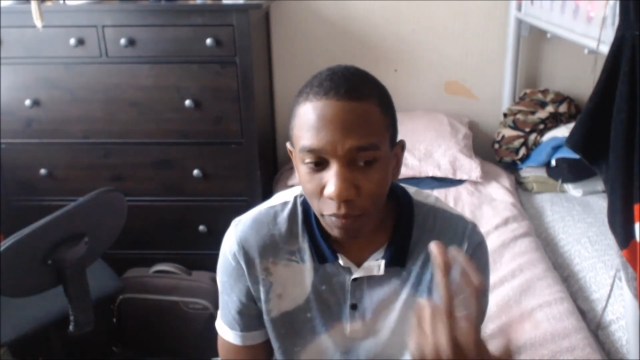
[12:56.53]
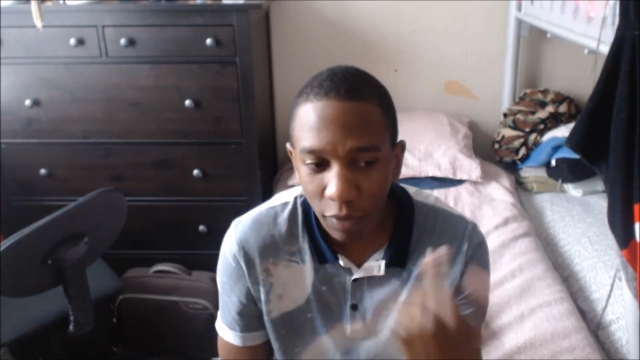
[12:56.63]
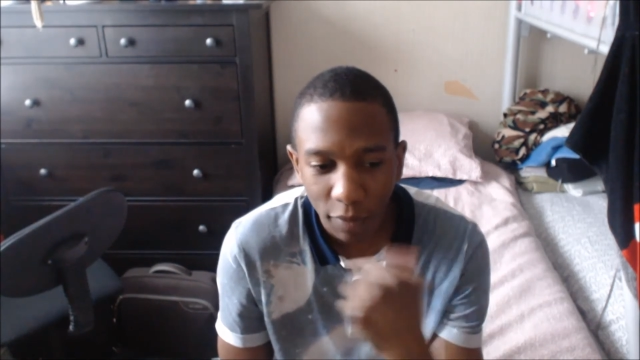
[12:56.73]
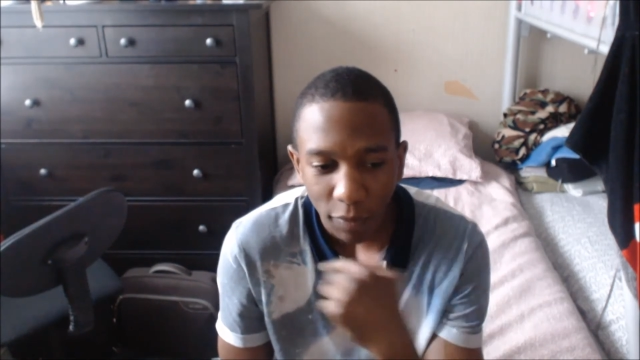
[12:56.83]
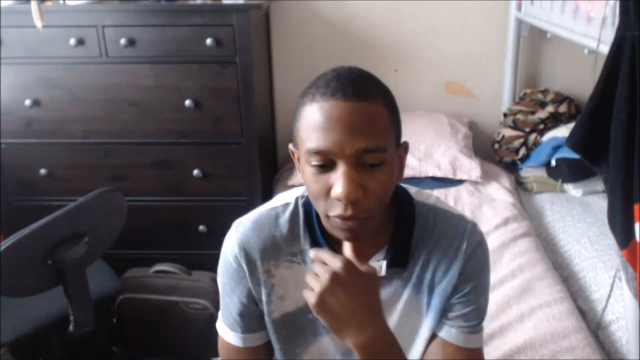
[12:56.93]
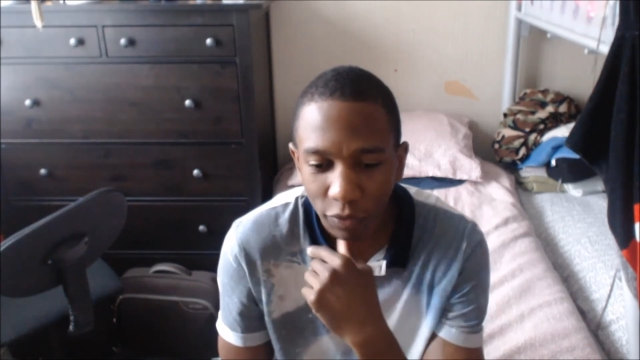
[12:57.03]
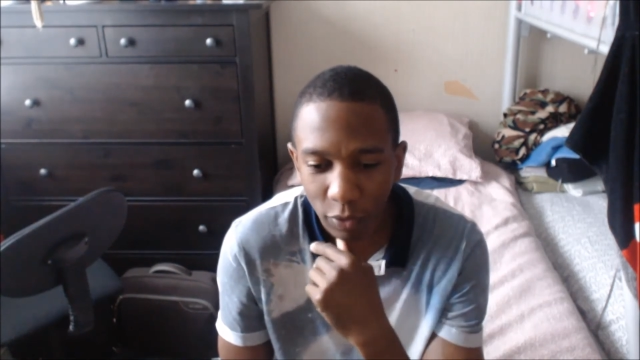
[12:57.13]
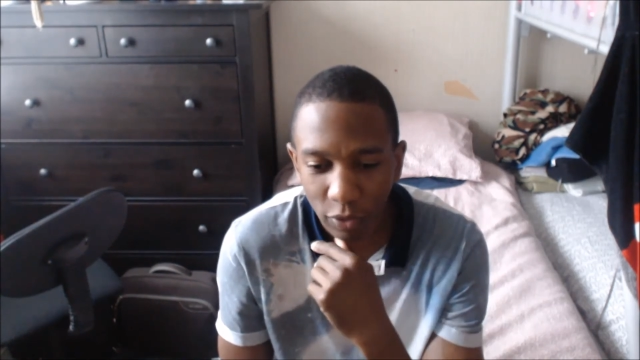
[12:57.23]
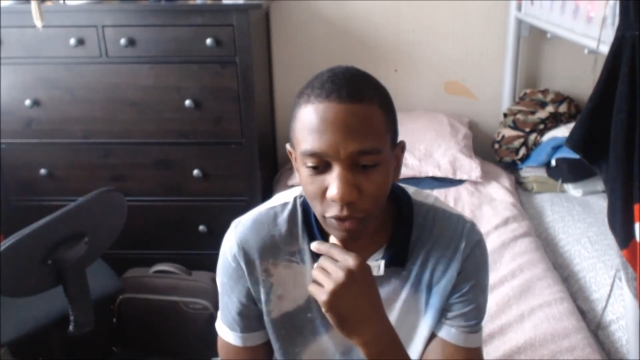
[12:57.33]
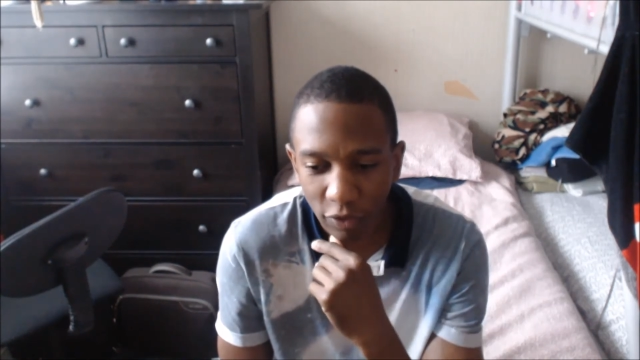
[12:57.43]
Mark both
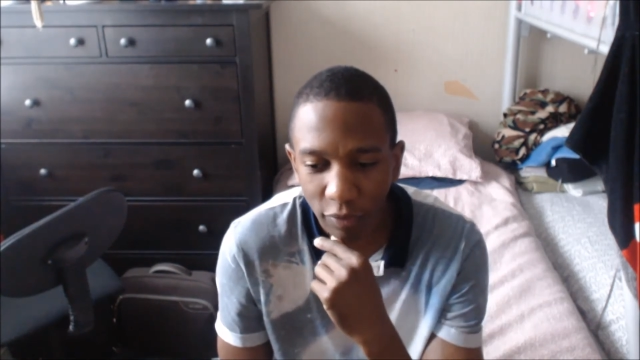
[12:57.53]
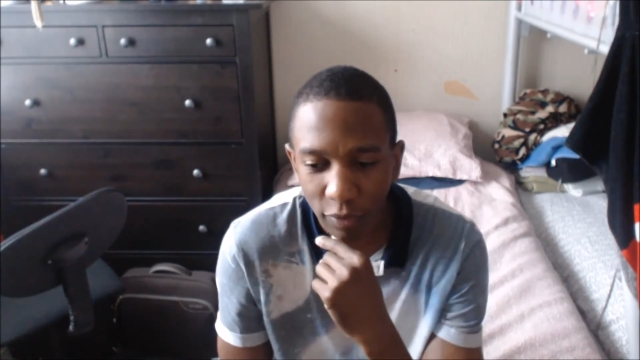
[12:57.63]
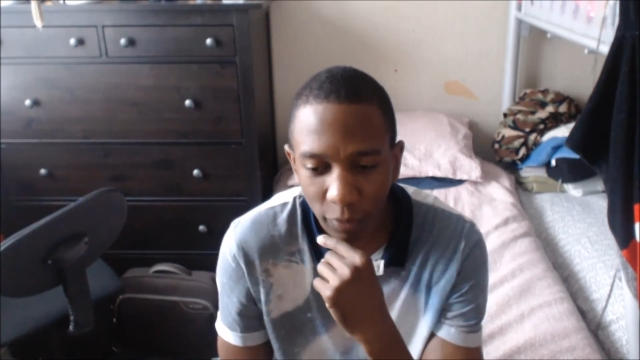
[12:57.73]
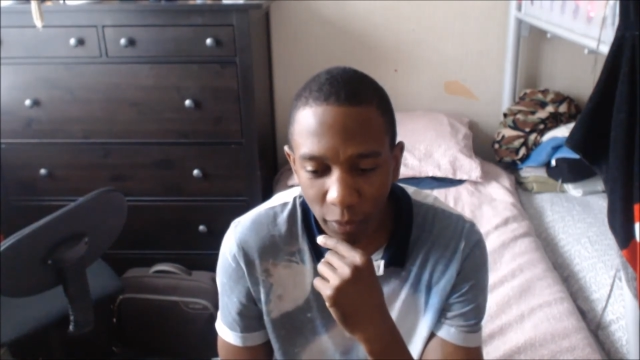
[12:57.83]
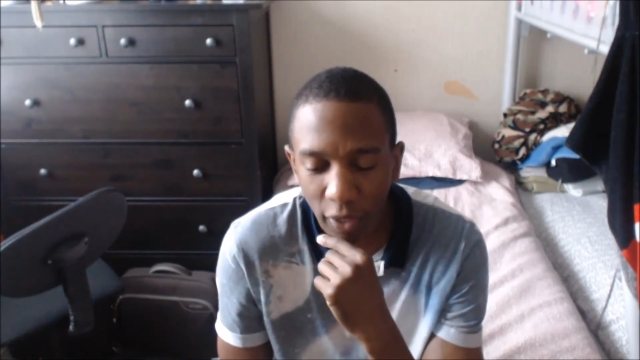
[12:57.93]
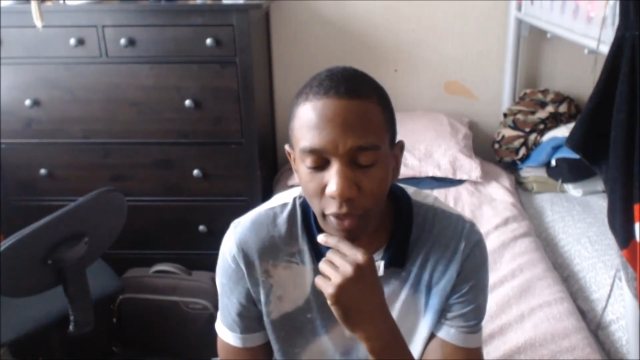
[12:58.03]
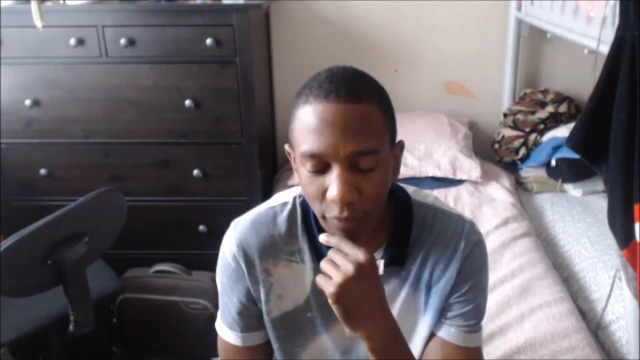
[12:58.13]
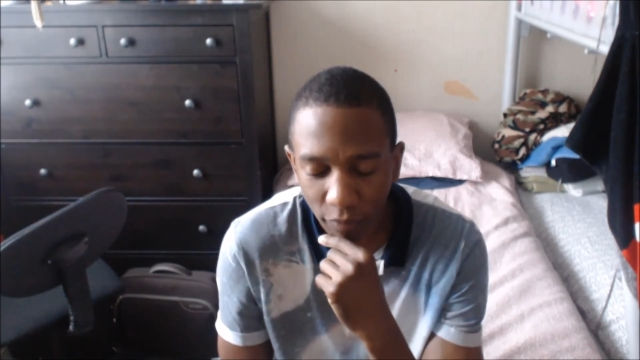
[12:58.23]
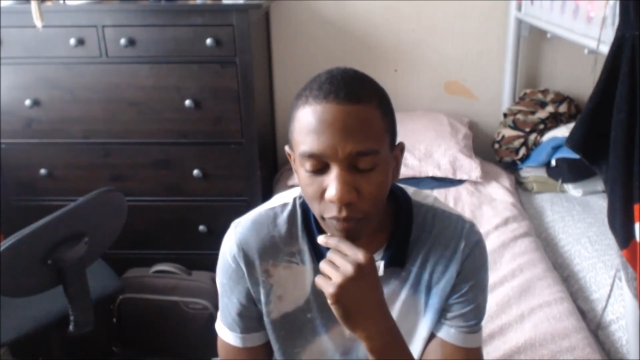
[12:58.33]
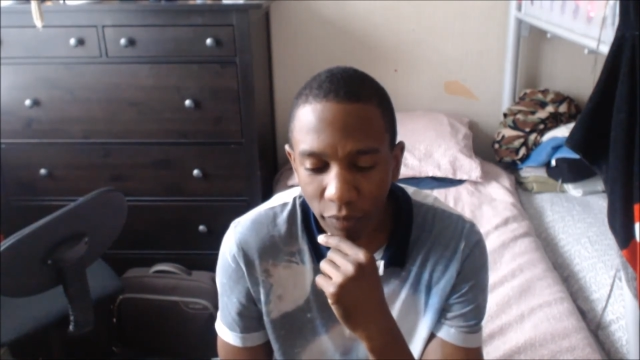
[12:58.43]
look at each other and we're like,
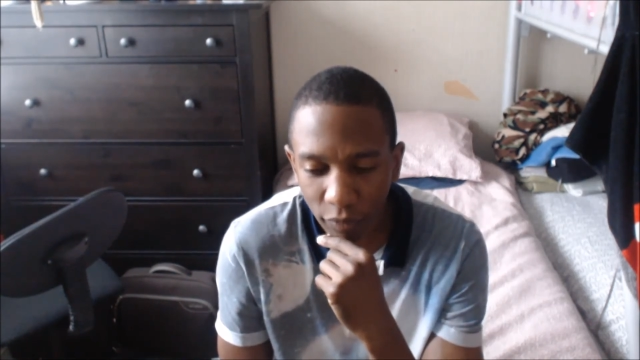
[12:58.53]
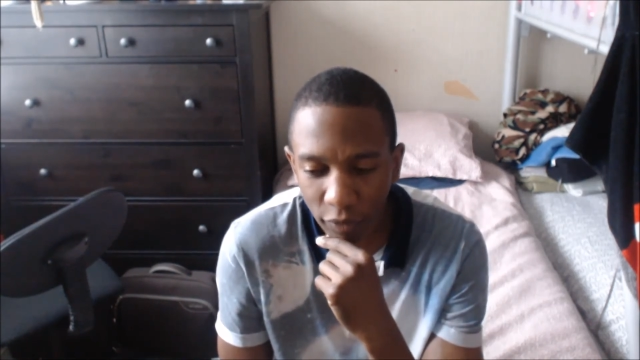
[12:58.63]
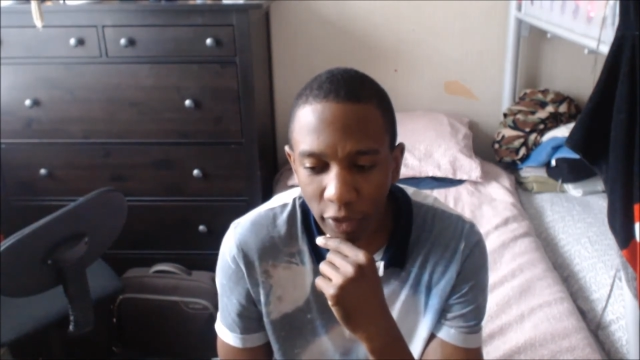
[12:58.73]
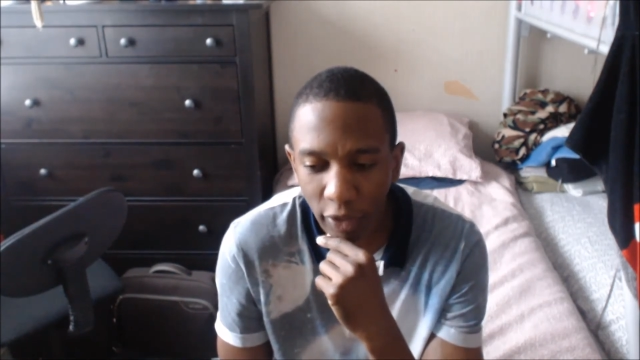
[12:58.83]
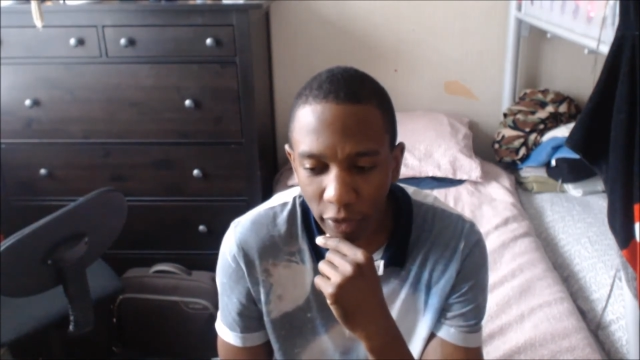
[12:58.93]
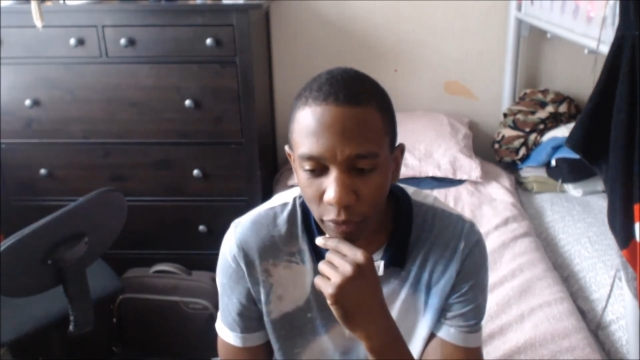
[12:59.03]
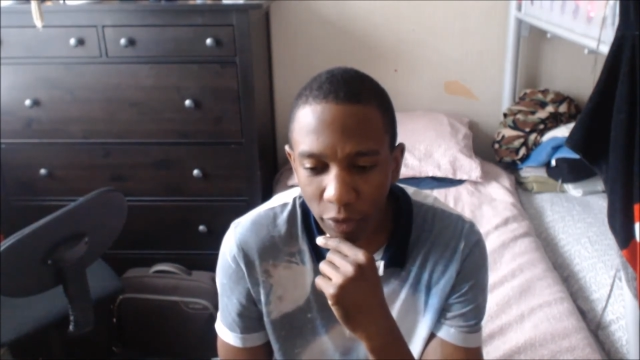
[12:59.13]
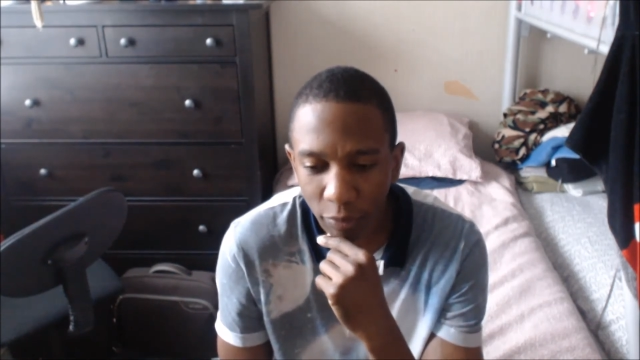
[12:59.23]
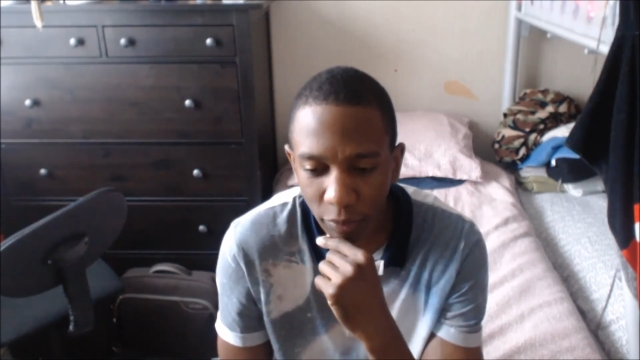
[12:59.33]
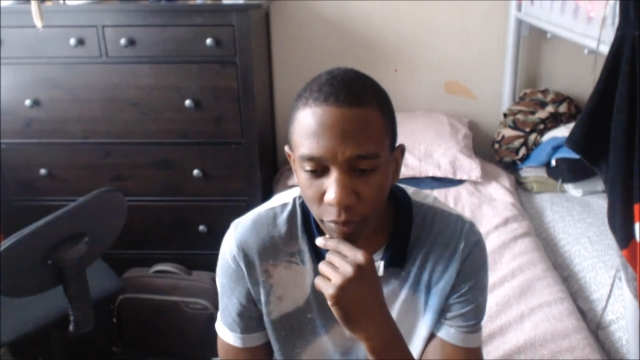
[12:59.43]
yeah,
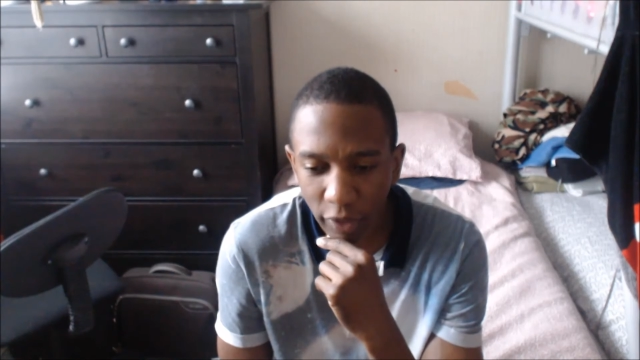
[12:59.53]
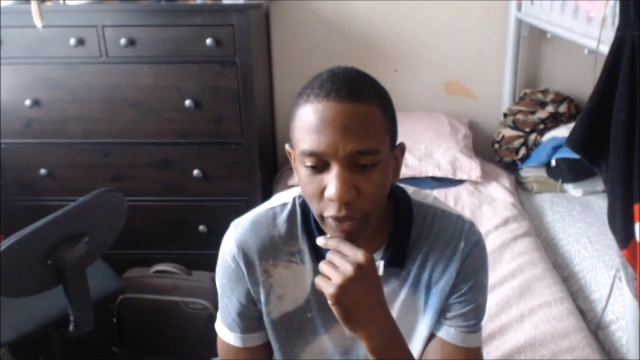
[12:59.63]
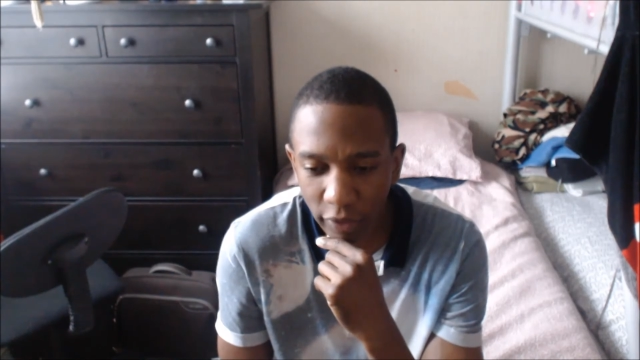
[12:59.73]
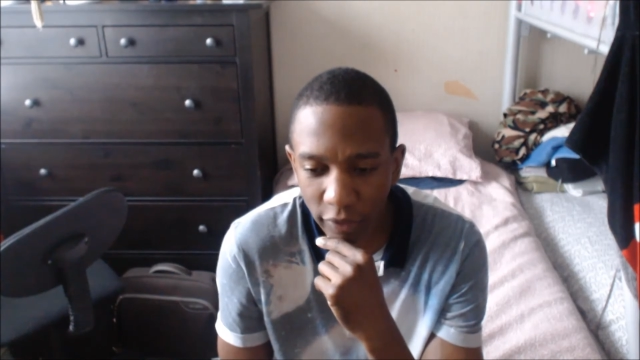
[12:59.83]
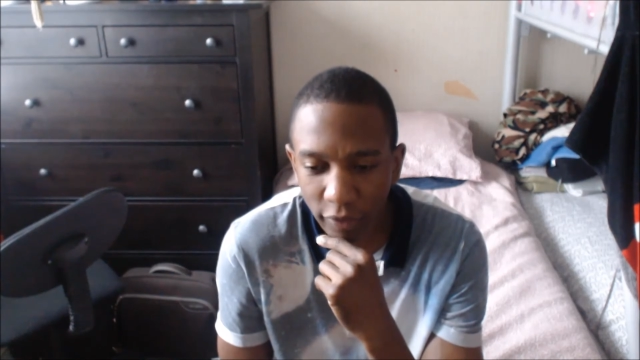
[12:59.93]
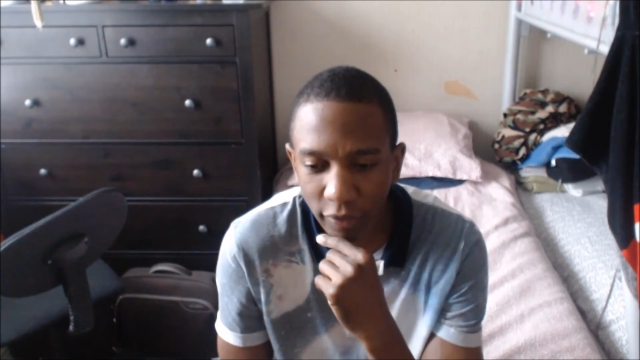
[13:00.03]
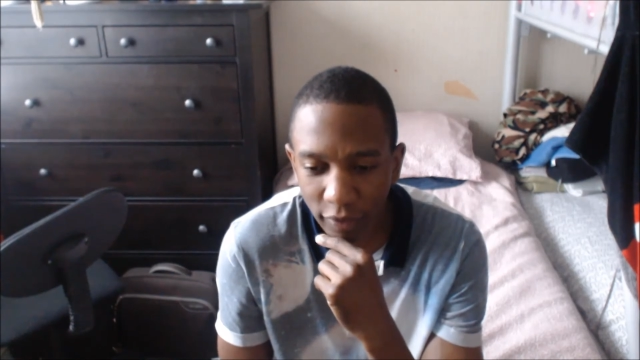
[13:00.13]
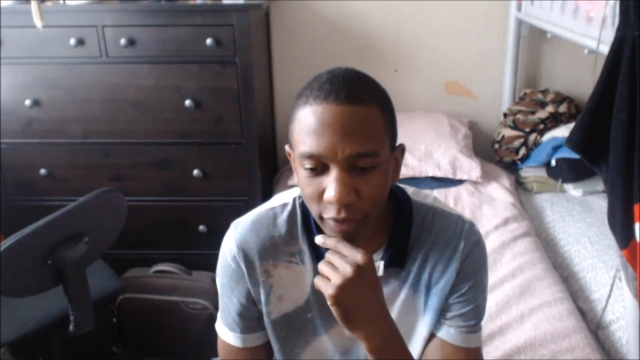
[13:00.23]
we've been played.